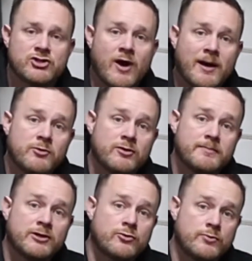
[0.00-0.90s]
So I'm going to
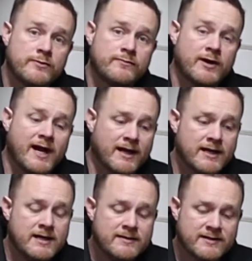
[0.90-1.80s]
build a roof rack
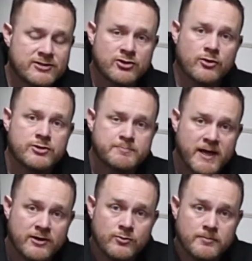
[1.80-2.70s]
that the solar
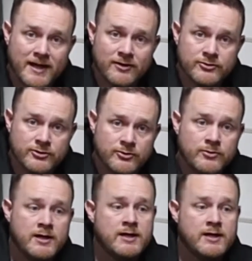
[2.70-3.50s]
panel will mount to